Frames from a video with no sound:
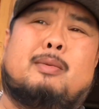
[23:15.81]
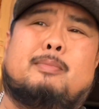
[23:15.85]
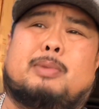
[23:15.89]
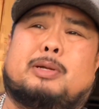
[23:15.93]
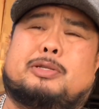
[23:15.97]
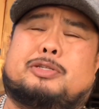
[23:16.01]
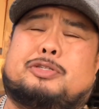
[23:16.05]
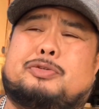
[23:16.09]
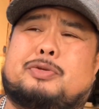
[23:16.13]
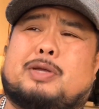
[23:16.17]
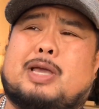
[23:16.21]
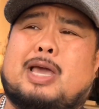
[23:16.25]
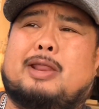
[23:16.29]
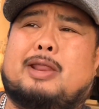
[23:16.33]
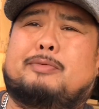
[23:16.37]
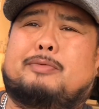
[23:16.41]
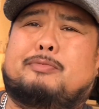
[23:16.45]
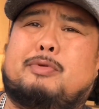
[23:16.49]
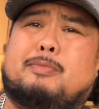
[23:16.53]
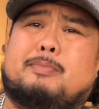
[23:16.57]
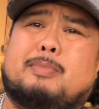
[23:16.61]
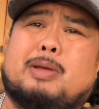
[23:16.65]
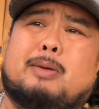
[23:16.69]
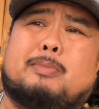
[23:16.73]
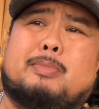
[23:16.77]
But you gotta
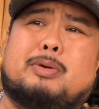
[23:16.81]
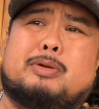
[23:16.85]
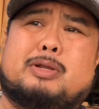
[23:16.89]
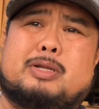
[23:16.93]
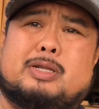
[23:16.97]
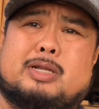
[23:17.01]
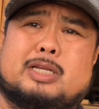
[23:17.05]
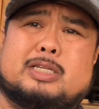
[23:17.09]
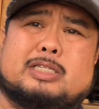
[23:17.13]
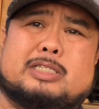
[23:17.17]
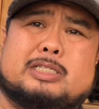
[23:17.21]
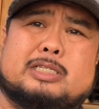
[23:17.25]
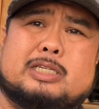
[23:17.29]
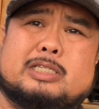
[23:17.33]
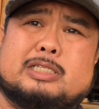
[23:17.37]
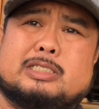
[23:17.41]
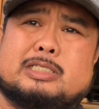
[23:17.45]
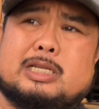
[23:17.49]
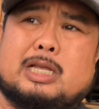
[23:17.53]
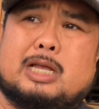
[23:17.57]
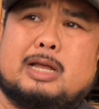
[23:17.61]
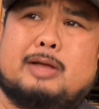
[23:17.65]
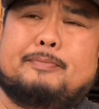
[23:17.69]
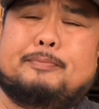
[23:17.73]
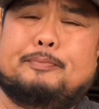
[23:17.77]
remember, this
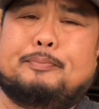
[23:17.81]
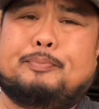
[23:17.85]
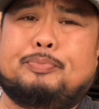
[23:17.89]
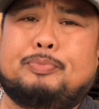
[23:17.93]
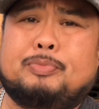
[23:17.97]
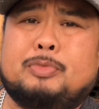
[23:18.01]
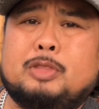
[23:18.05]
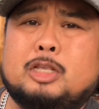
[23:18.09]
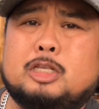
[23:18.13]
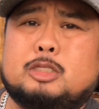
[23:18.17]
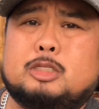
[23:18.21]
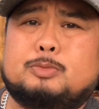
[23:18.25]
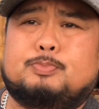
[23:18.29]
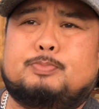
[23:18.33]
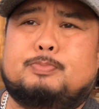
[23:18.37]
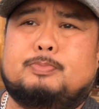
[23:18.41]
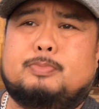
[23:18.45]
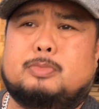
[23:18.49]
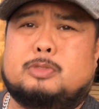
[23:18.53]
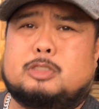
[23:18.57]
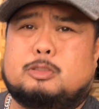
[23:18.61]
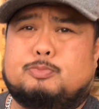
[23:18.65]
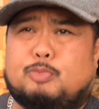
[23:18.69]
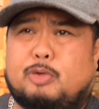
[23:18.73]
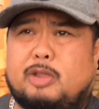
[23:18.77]
is
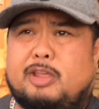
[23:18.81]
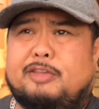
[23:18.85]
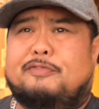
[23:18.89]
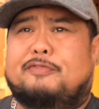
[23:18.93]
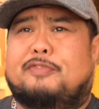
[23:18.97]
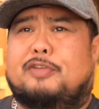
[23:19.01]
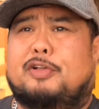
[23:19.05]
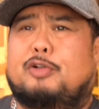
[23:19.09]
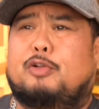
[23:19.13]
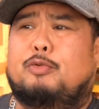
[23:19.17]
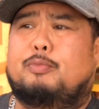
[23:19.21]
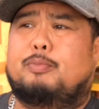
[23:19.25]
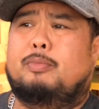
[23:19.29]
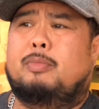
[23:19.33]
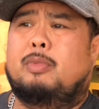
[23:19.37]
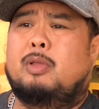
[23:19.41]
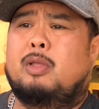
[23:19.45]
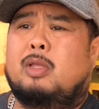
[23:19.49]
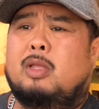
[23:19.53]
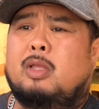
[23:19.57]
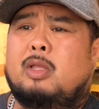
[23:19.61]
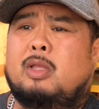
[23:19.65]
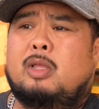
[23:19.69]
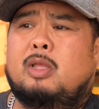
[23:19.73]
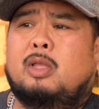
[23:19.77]
spray foam,
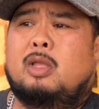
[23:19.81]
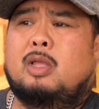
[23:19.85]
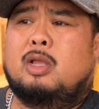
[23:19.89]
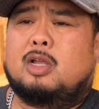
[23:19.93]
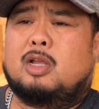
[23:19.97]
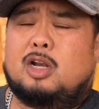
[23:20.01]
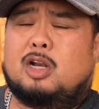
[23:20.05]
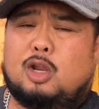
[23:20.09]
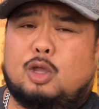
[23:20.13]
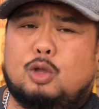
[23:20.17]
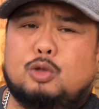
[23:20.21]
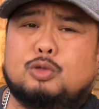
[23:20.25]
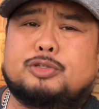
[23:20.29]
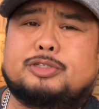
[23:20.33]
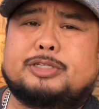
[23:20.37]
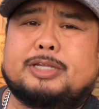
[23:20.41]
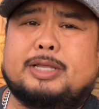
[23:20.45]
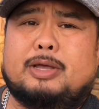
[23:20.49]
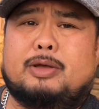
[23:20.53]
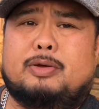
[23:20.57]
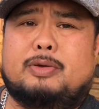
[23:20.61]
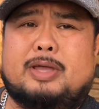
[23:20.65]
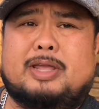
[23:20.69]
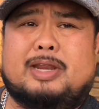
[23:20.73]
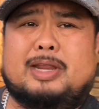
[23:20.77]
closed
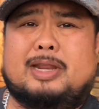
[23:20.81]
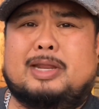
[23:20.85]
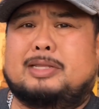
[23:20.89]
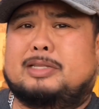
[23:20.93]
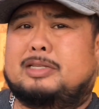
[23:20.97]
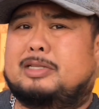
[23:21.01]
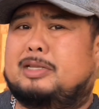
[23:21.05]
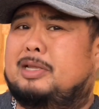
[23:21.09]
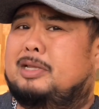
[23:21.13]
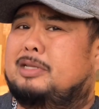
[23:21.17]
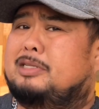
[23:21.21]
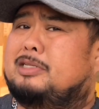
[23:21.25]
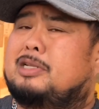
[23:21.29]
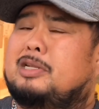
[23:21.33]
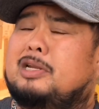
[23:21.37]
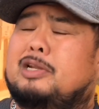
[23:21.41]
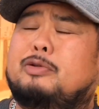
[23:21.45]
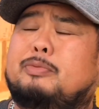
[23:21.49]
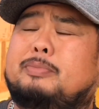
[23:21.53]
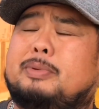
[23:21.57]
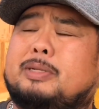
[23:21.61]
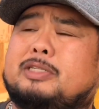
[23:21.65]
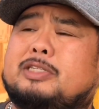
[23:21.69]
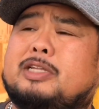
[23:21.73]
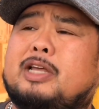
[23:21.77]
cell, and it's a
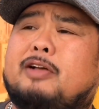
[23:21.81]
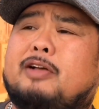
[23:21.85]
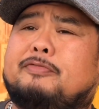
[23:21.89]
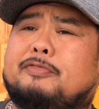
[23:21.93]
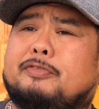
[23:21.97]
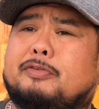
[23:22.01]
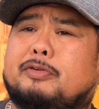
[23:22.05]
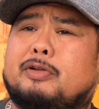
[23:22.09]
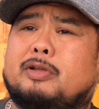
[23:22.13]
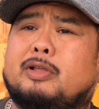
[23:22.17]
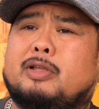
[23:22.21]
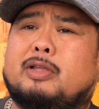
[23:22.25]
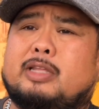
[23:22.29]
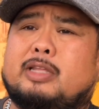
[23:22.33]
little bit tougher.